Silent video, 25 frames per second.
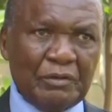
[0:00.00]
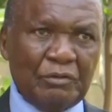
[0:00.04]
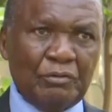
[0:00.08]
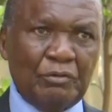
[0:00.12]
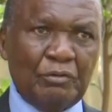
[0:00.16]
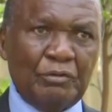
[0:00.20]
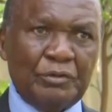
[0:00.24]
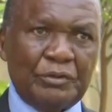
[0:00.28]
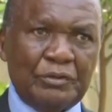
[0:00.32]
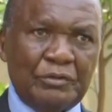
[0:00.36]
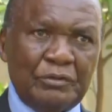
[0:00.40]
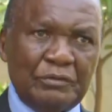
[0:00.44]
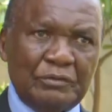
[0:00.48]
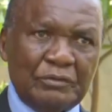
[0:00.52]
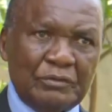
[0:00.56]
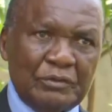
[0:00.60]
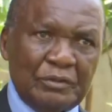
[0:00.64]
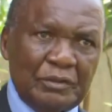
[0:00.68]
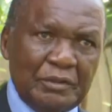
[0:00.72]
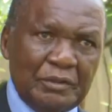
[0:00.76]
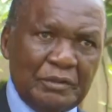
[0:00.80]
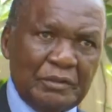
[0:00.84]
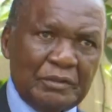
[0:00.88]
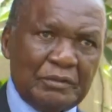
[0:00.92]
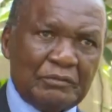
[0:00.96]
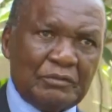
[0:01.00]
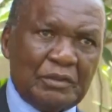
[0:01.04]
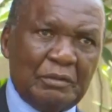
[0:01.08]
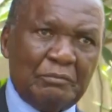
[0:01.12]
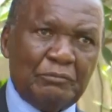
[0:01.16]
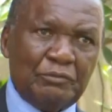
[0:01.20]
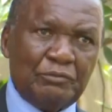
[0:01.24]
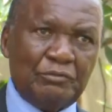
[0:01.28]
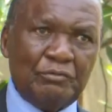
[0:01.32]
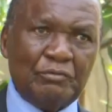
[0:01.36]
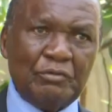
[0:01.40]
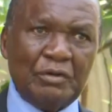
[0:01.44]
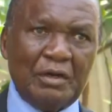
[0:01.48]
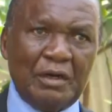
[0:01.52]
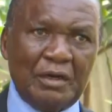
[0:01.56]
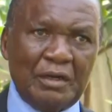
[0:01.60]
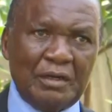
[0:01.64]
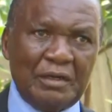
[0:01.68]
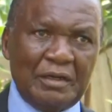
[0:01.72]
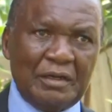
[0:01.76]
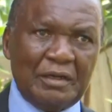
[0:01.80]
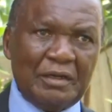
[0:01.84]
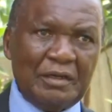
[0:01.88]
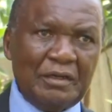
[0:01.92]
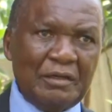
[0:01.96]
or it is
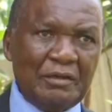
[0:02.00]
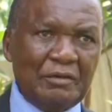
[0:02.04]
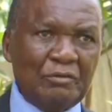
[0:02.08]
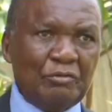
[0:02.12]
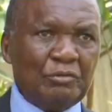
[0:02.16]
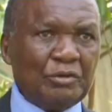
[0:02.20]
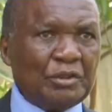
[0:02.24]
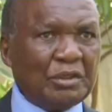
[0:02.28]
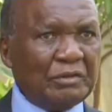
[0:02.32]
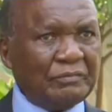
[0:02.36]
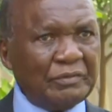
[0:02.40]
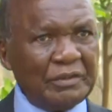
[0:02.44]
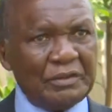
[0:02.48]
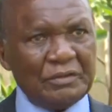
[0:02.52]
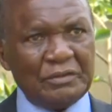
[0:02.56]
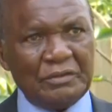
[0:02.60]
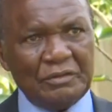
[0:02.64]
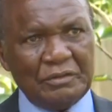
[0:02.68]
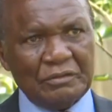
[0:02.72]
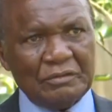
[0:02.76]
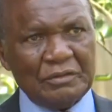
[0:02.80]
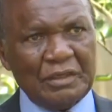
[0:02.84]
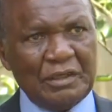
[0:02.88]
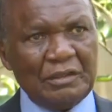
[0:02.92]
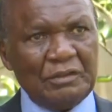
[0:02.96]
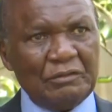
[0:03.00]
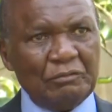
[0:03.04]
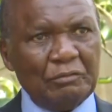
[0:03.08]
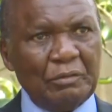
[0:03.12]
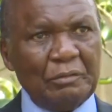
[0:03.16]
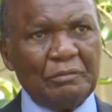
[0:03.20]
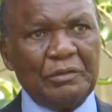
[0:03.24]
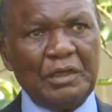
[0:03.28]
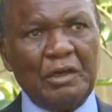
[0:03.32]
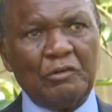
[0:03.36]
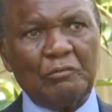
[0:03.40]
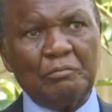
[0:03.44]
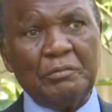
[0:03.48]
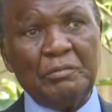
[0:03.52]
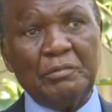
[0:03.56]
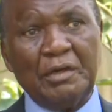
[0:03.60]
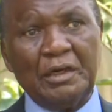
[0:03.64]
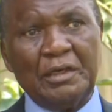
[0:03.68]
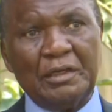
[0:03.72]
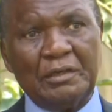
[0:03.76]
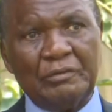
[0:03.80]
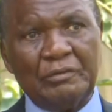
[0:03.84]
Ssemwogerere, whatever it is. That is what, that would be my